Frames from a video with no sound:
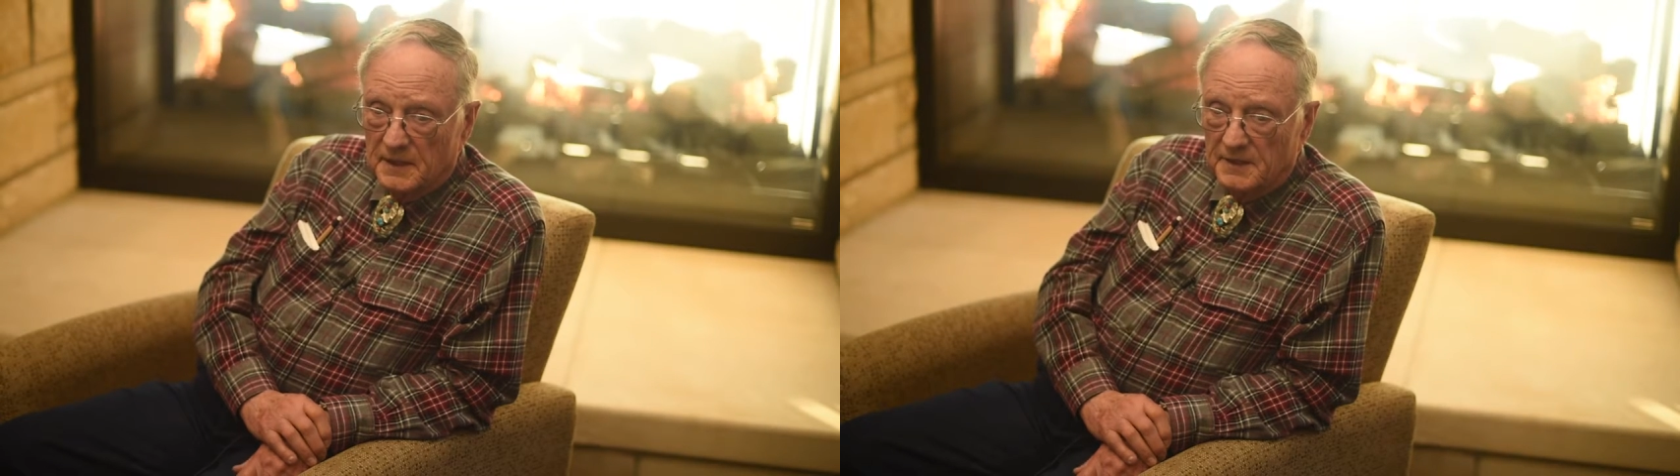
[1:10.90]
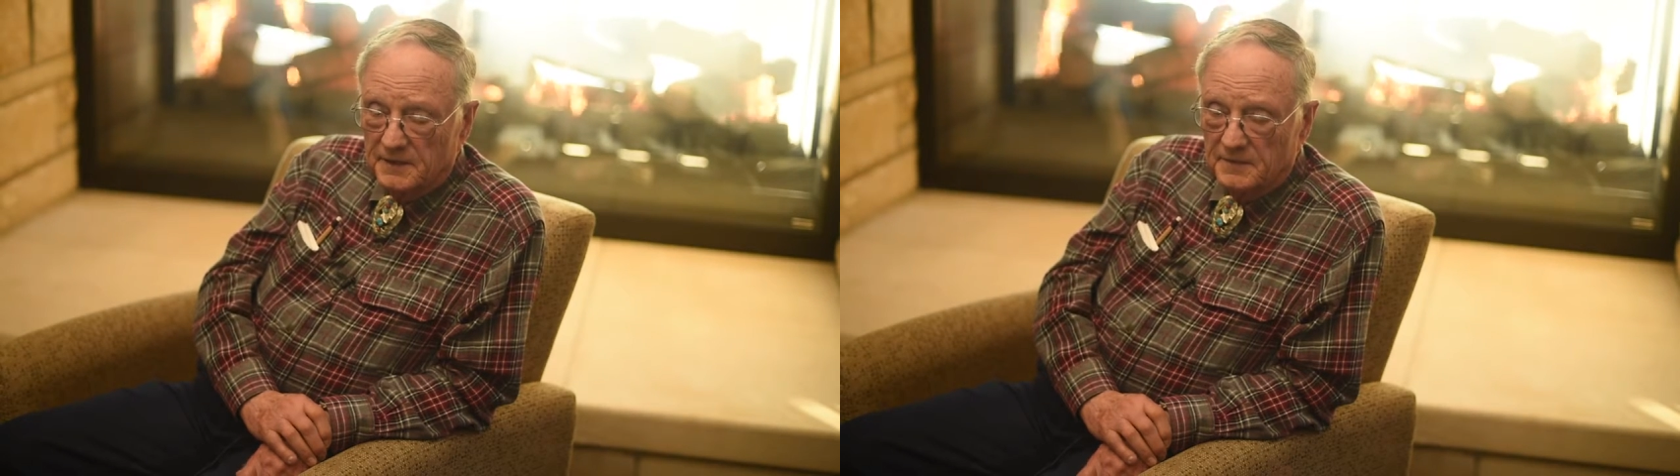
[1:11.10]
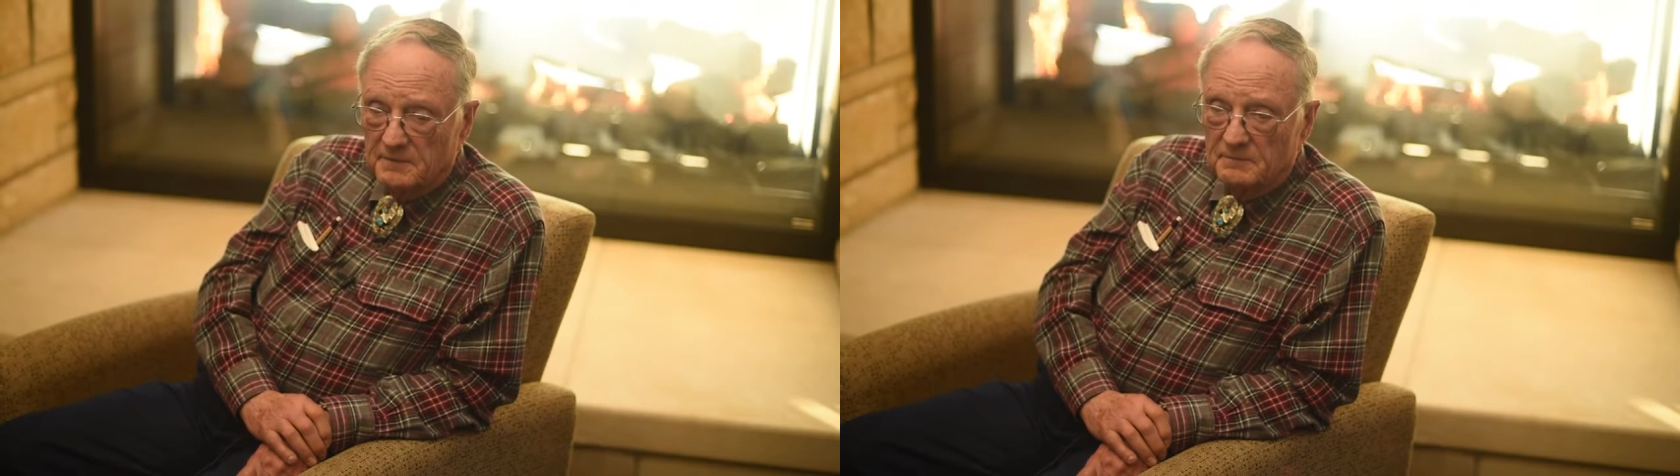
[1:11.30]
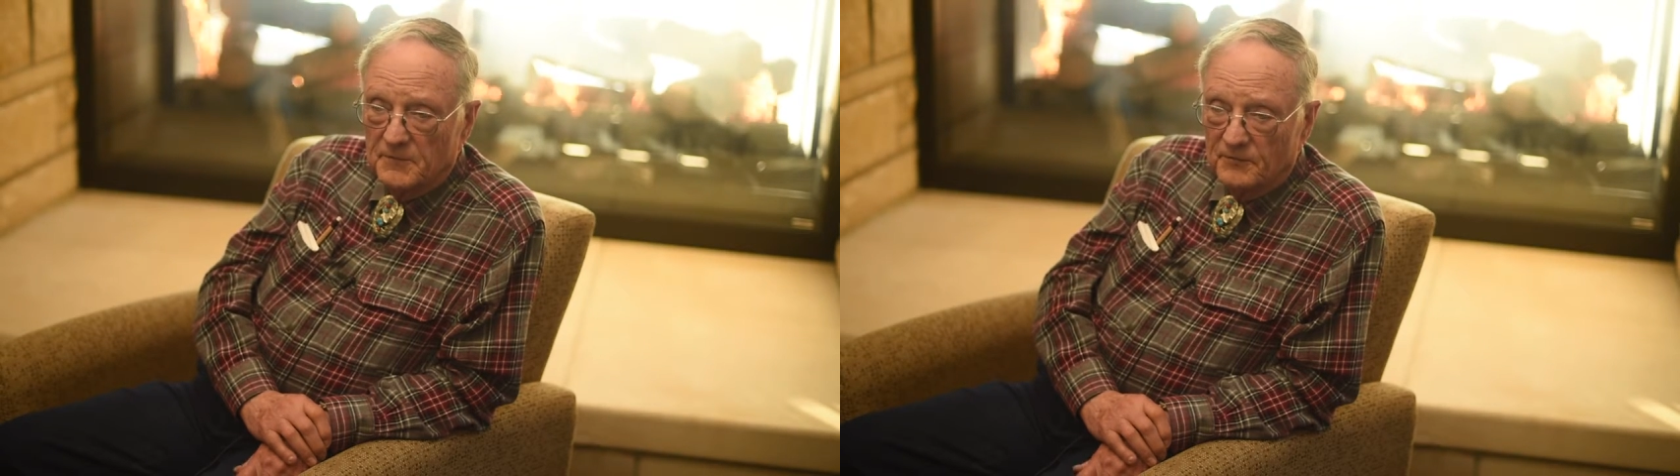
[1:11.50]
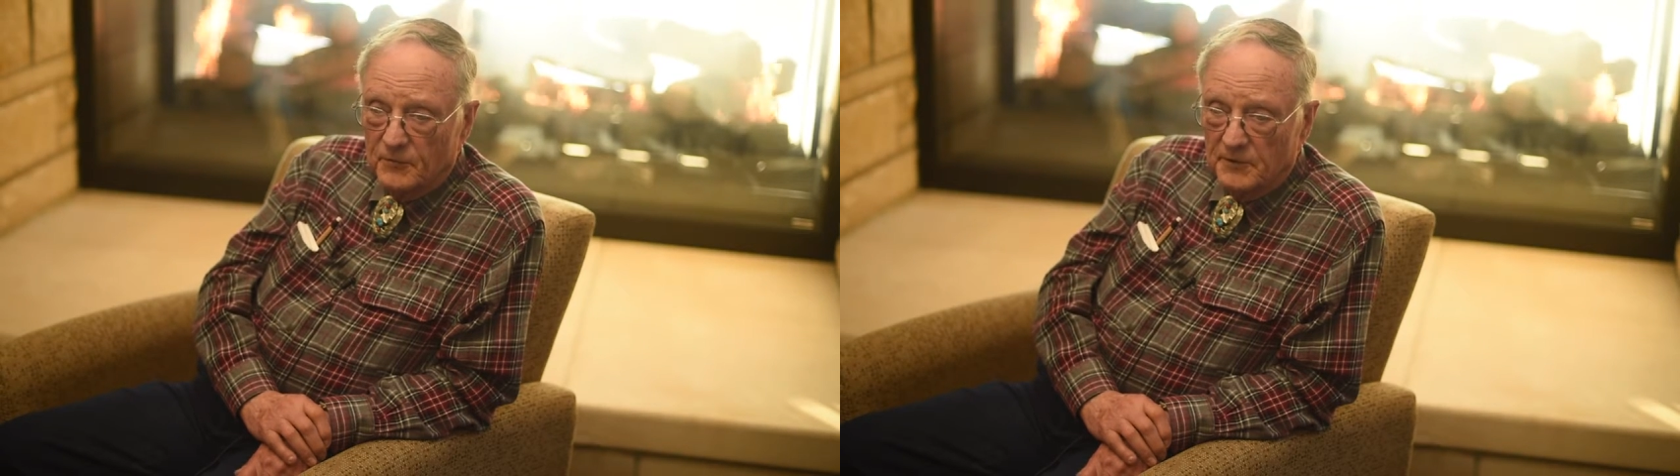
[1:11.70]
I think
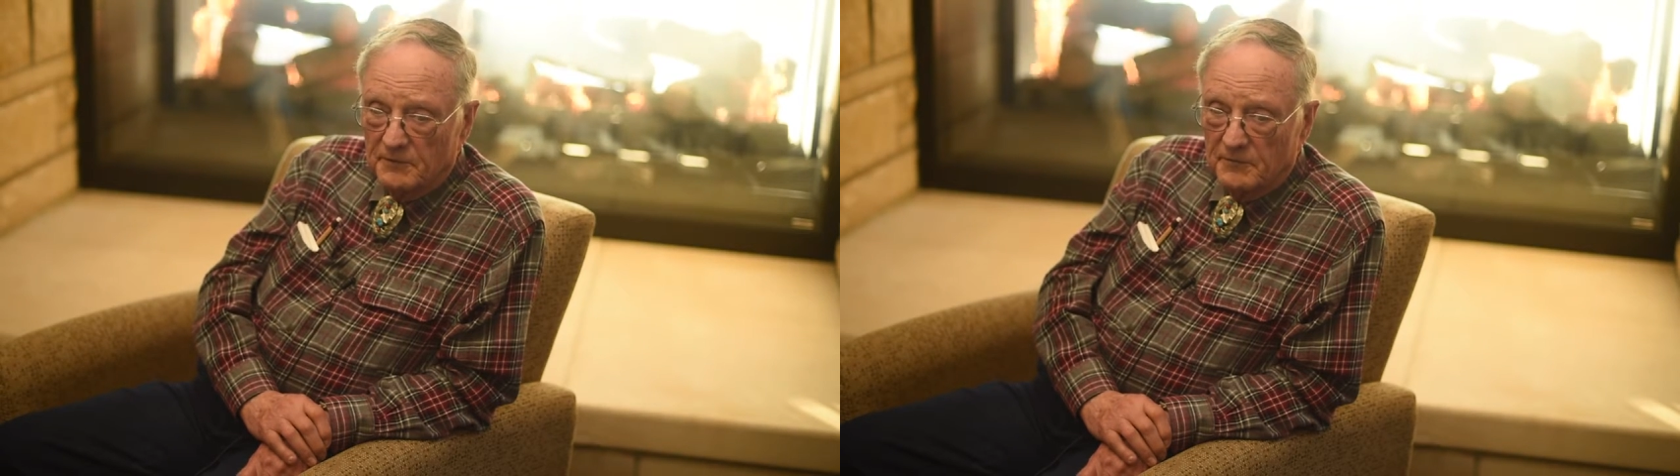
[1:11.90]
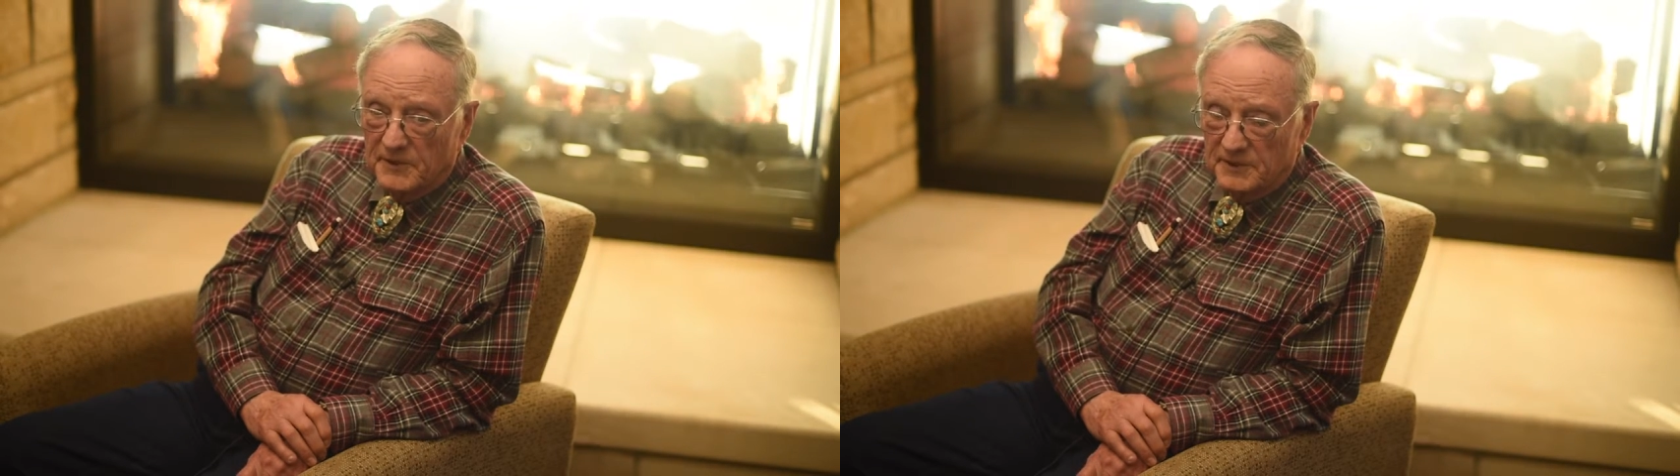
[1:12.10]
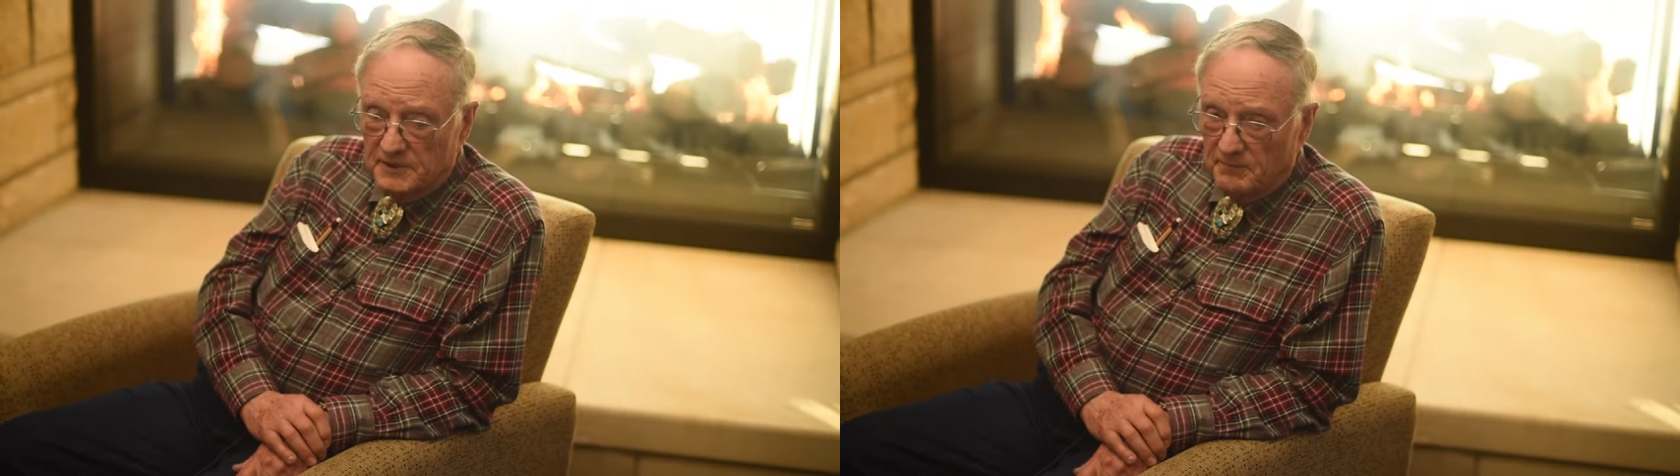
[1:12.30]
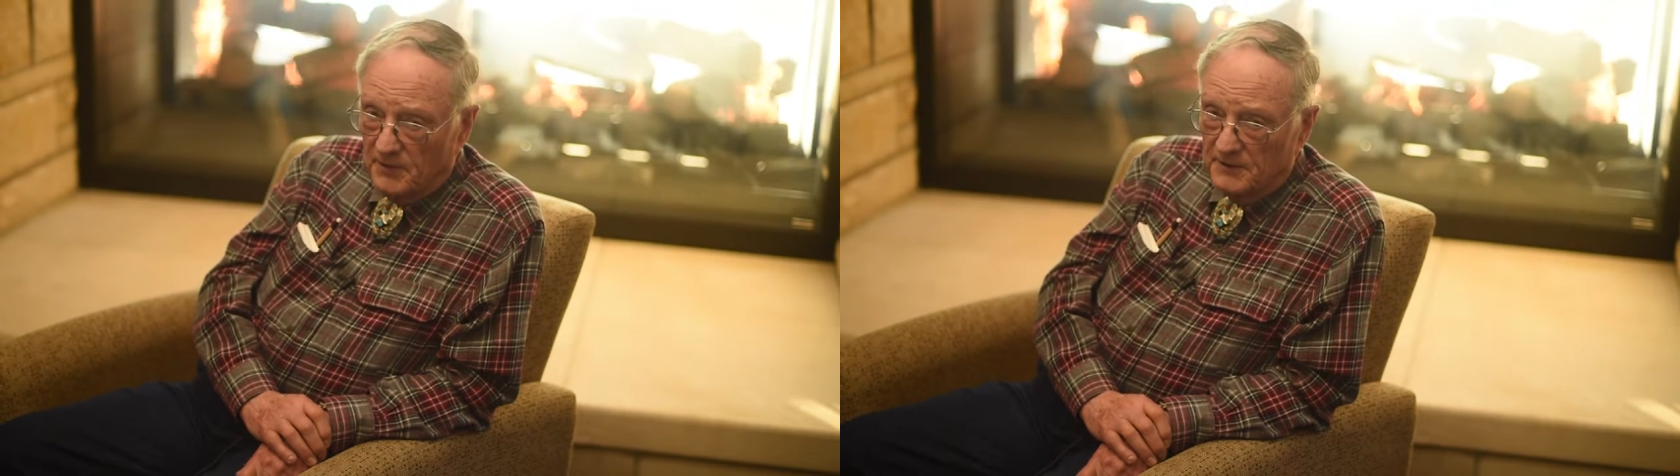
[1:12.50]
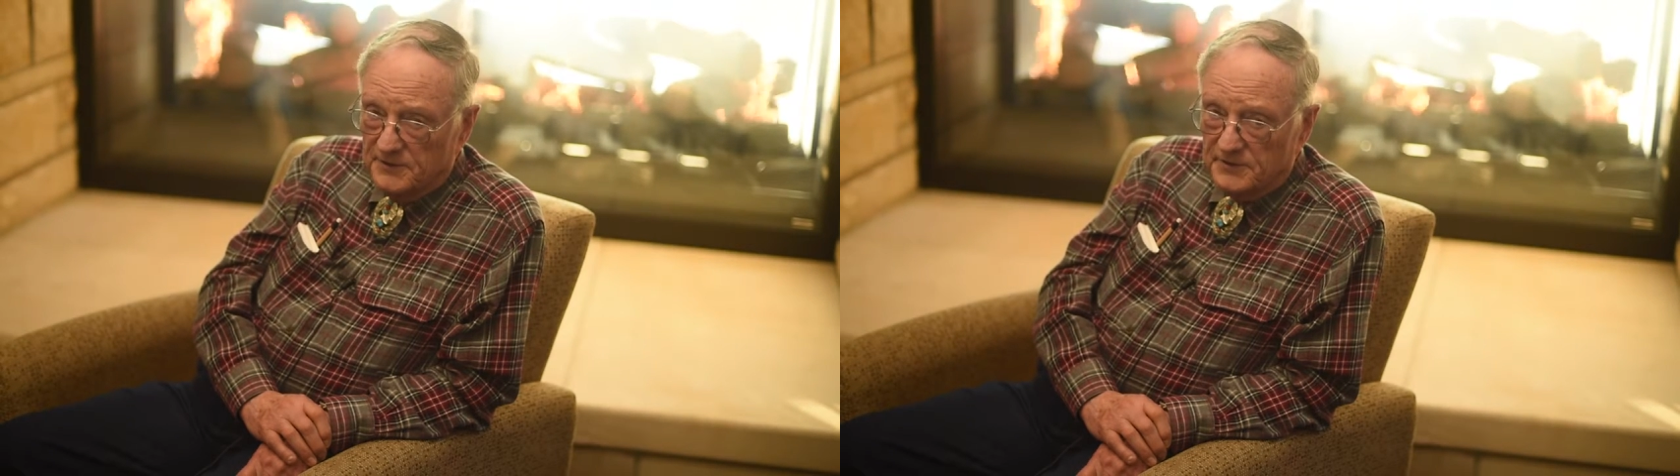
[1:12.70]
before he went into
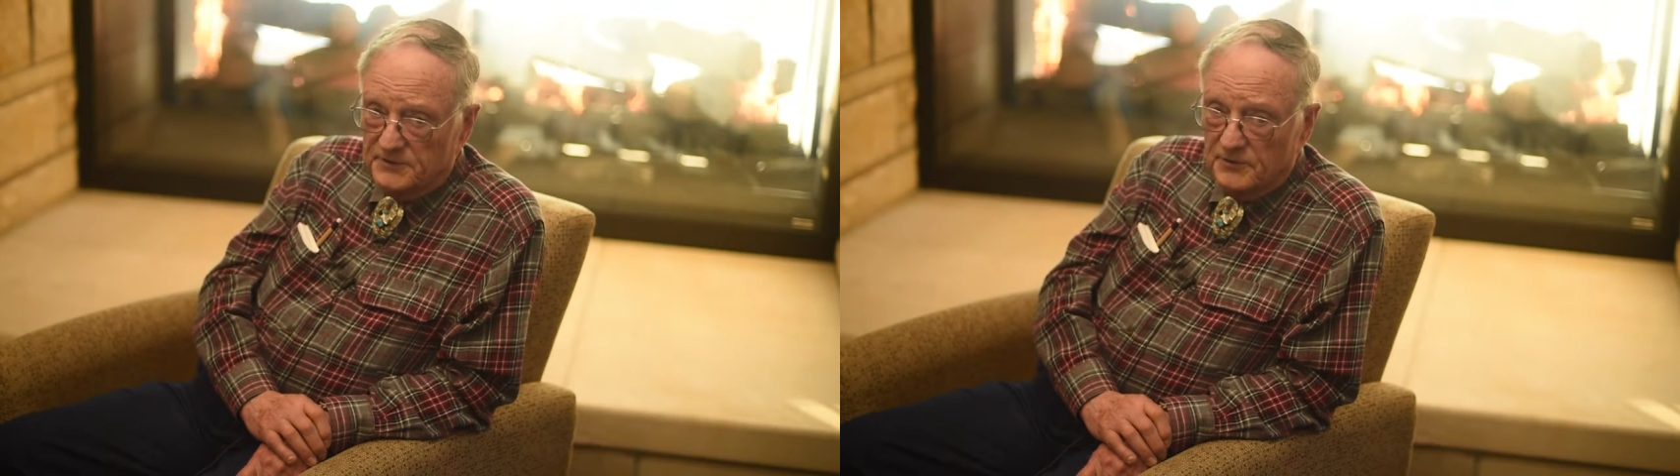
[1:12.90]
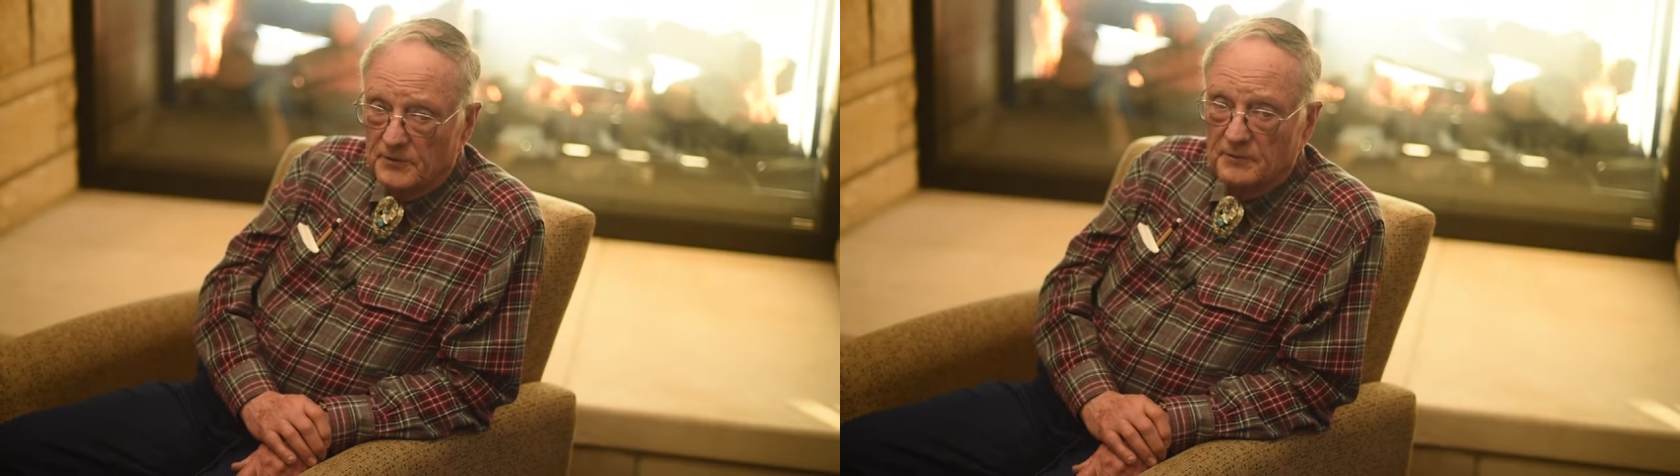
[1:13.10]
politics, though,